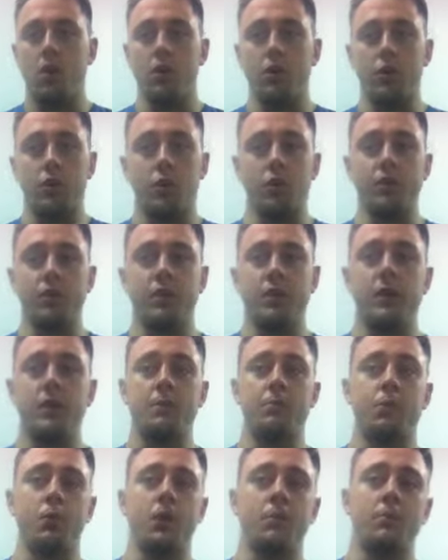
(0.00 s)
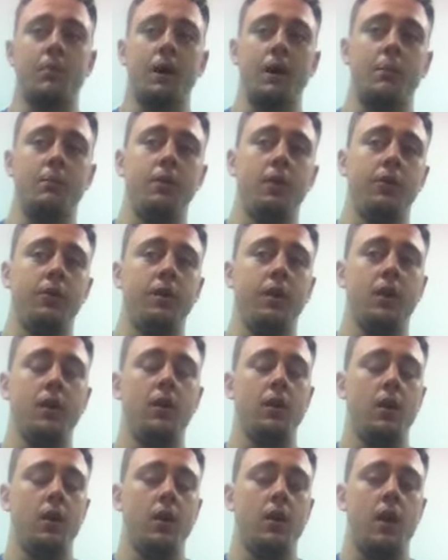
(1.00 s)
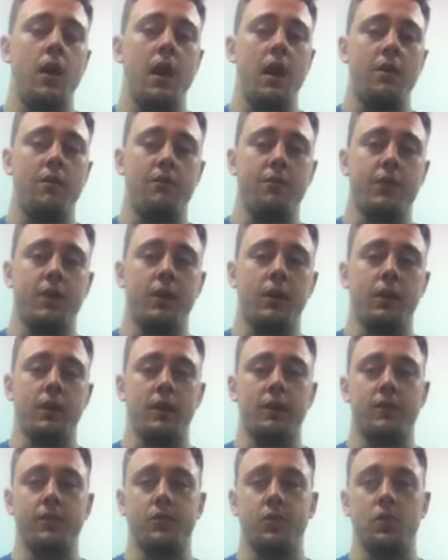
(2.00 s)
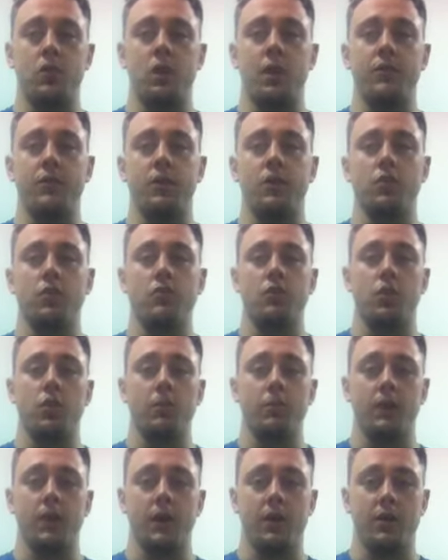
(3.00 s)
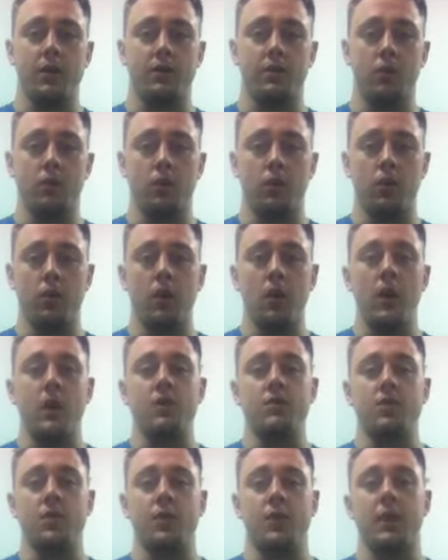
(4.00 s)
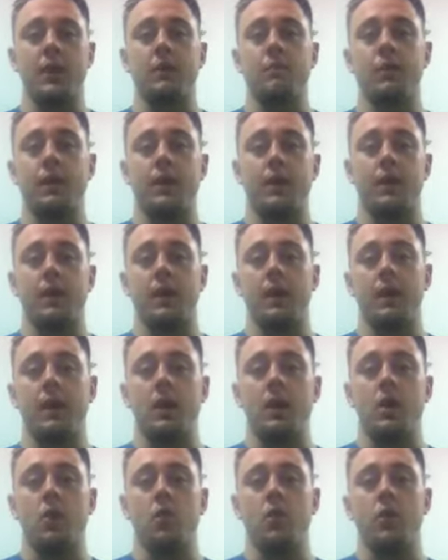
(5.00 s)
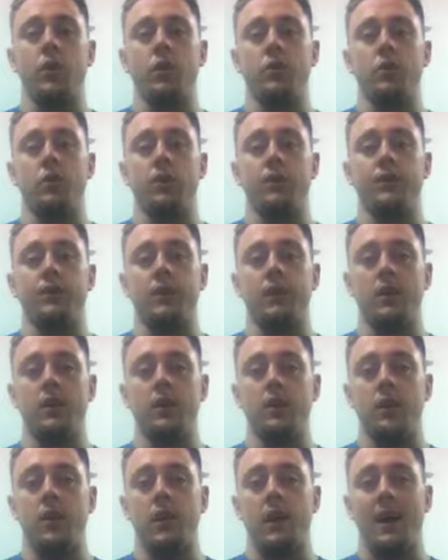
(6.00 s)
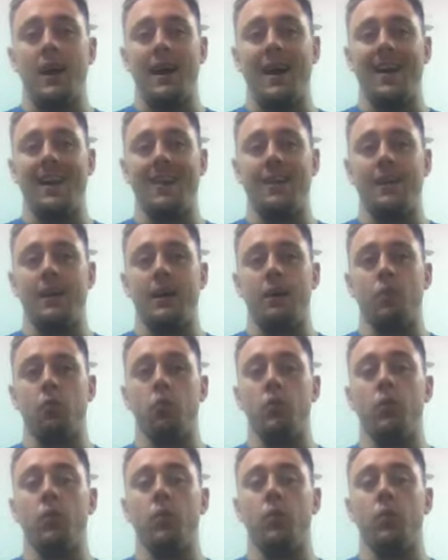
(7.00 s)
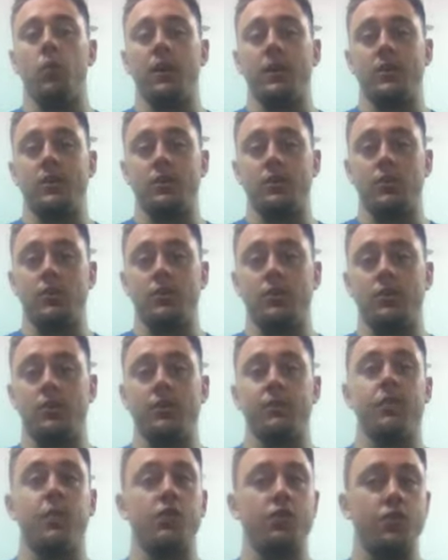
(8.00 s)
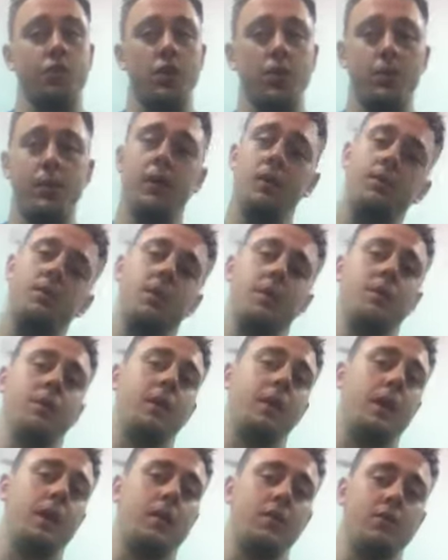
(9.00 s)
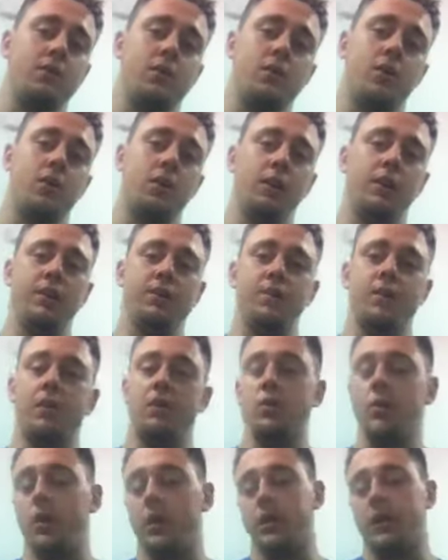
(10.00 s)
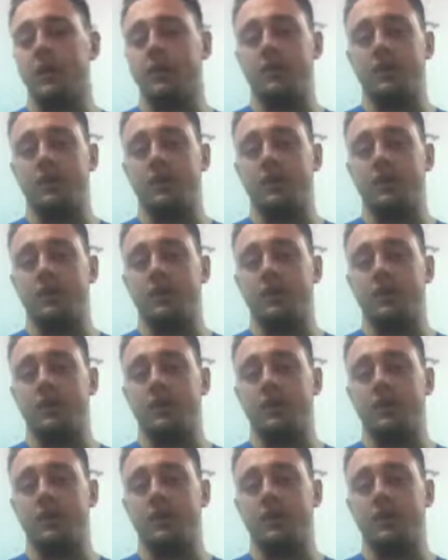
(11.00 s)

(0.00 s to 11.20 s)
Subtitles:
You also need to put the barbell down every lift, so you have to control the bar to the floor. So think about that when you're lifting and with what weights you're choosing. If you drop it, it's going to be counted as a no lift and you won't get a